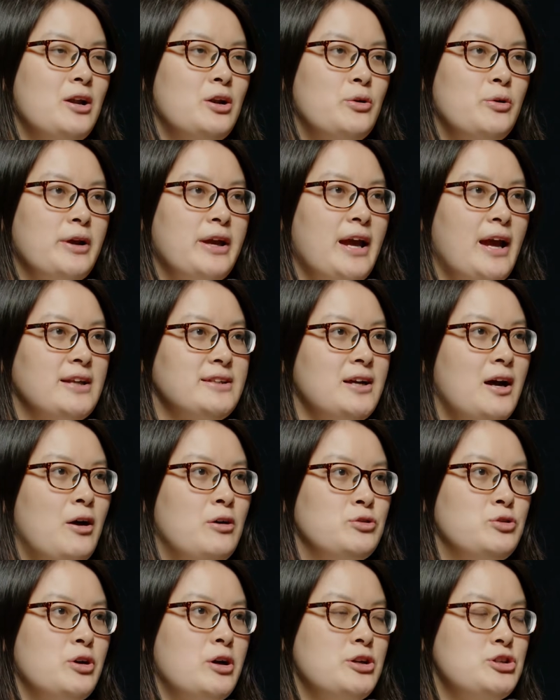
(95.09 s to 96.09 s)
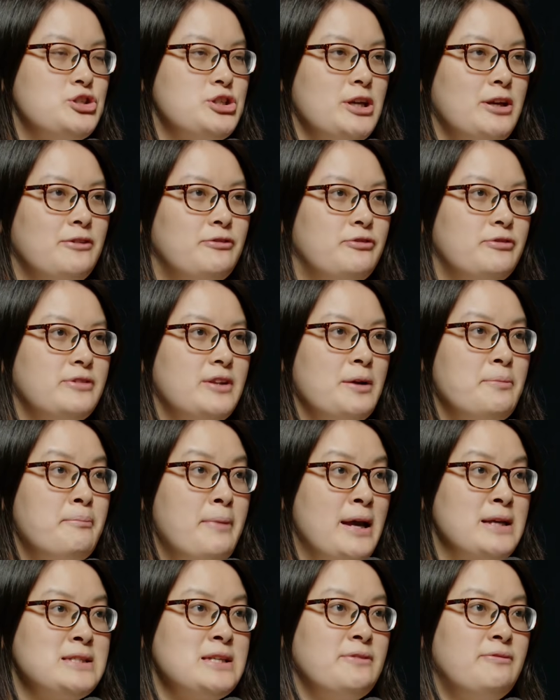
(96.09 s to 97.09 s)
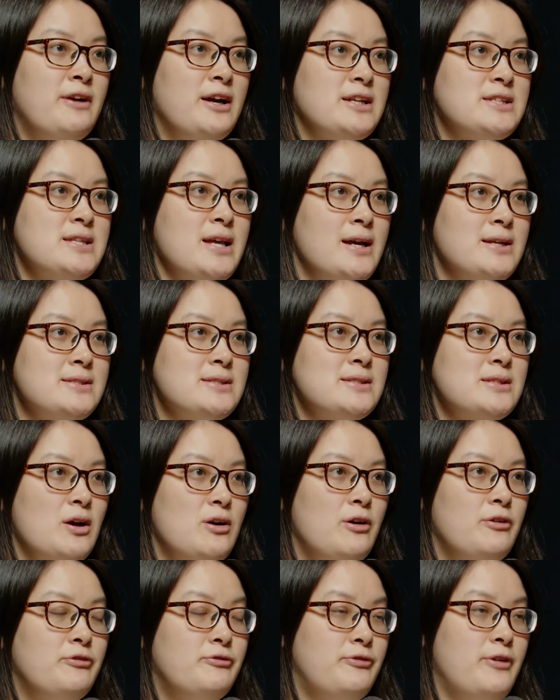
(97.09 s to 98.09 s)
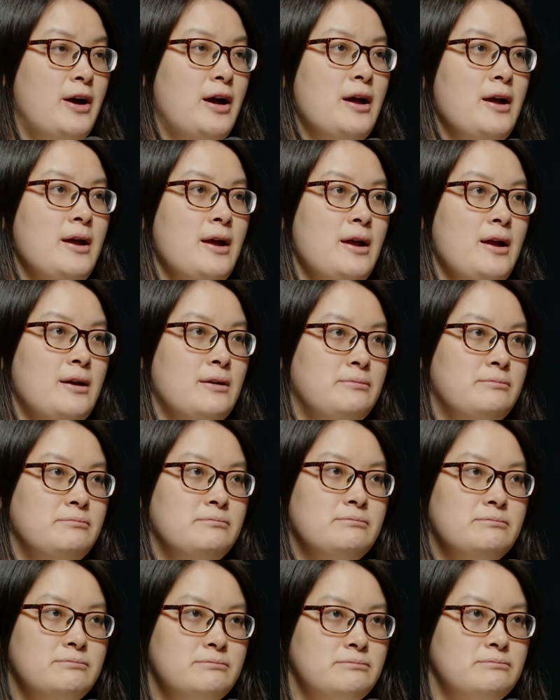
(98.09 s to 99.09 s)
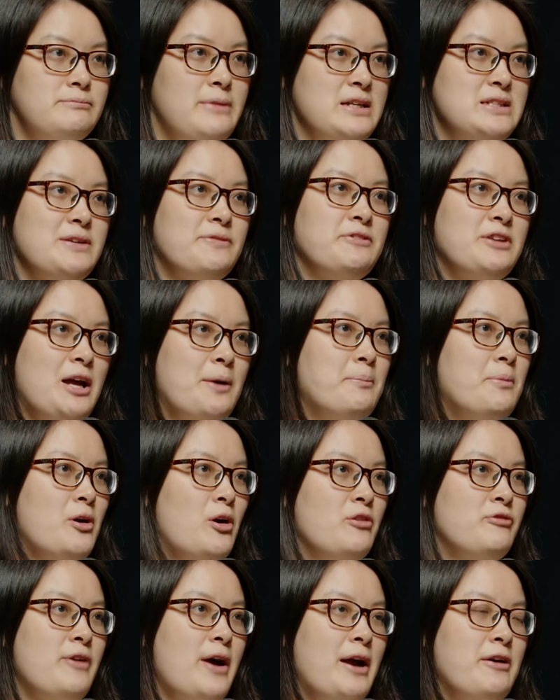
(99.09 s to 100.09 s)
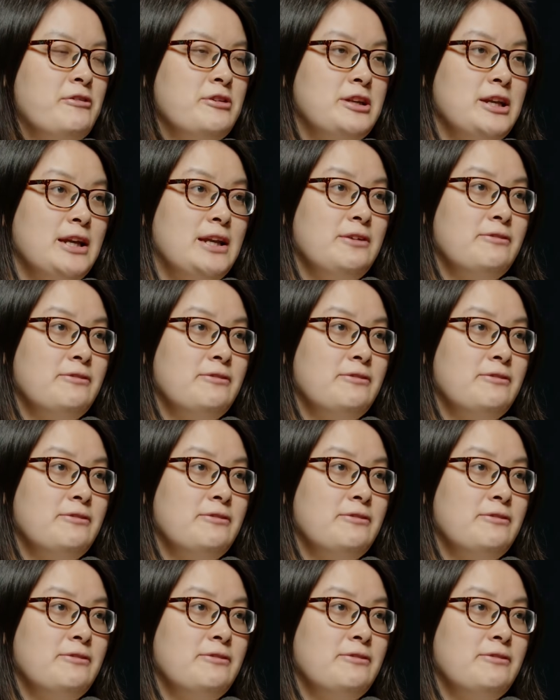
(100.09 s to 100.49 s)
looking at how to achieve the massive access of massive number of IoT